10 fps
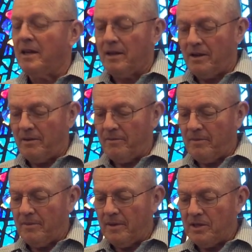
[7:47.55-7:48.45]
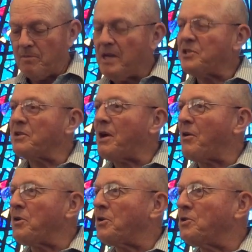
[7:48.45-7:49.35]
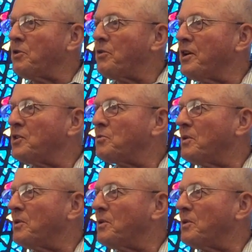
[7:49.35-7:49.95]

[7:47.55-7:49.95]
It's amazing how you can do things